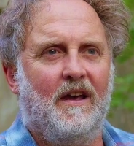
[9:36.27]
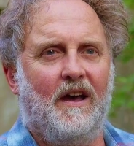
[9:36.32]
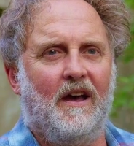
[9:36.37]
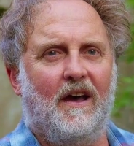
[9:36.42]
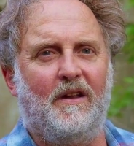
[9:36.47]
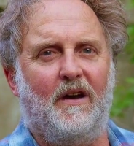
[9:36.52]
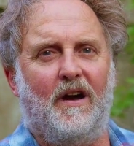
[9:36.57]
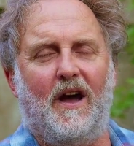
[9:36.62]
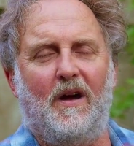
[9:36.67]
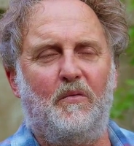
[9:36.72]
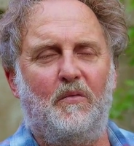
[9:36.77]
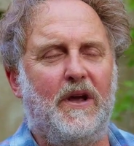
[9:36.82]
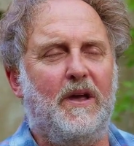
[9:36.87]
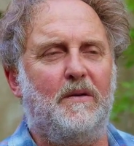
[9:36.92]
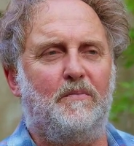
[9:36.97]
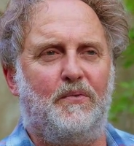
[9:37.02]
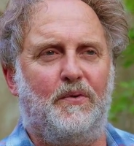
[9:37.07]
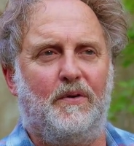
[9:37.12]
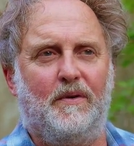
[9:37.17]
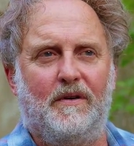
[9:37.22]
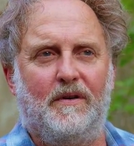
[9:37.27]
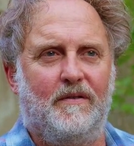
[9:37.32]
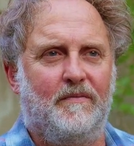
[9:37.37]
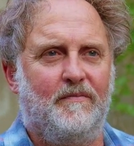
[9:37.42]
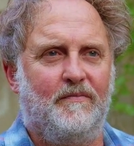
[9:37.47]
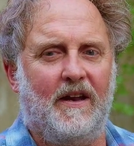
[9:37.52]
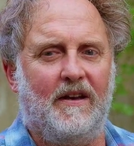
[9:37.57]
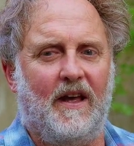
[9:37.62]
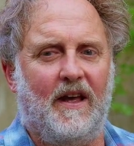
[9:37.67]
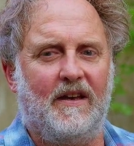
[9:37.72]
I weep.
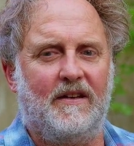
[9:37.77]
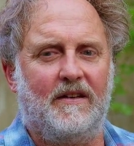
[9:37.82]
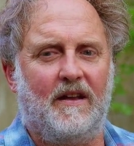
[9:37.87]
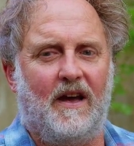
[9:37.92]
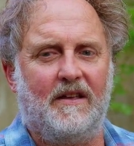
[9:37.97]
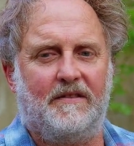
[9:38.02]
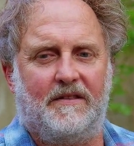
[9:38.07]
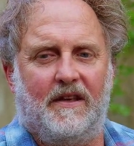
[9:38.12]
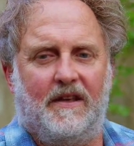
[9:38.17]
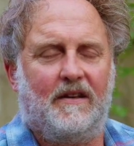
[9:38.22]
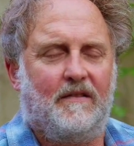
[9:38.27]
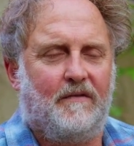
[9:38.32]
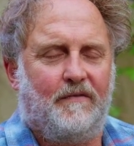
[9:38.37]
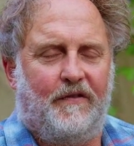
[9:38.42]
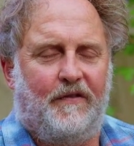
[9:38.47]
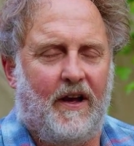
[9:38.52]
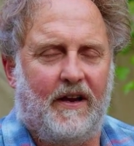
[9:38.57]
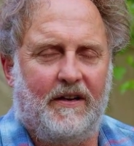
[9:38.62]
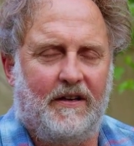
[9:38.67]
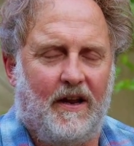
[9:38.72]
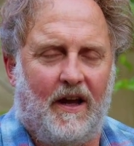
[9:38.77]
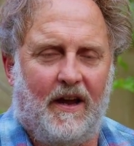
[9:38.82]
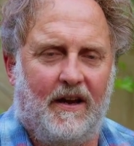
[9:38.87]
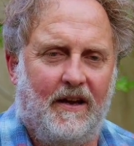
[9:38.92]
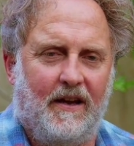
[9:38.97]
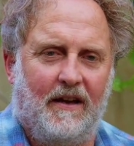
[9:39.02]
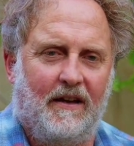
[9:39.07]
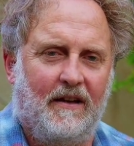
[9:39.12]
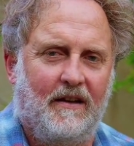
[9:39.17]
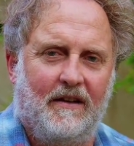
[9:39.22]
And I think fine
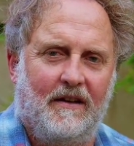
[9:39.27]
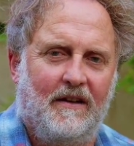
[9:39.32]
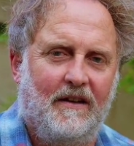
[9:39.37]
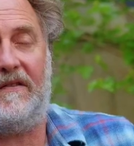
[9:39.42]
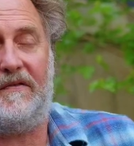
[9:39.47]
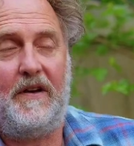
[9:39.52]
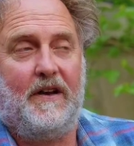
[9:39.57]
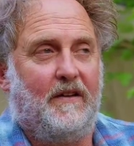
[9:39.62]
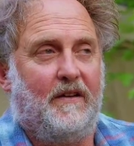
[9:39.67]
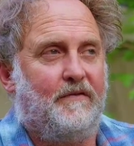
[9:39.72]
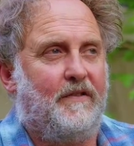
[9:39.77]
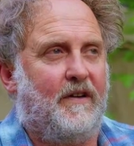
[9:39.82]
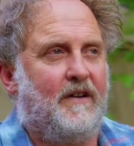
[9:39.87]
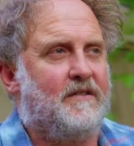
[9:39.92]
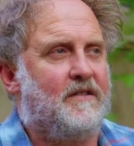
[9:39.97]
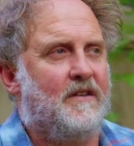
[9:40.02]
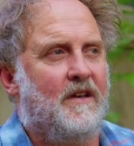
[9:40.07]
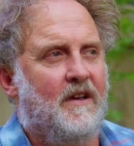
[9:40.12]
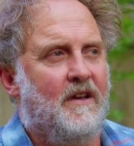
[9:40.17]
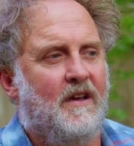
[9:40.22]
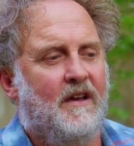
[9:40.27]
dining, definitely in France,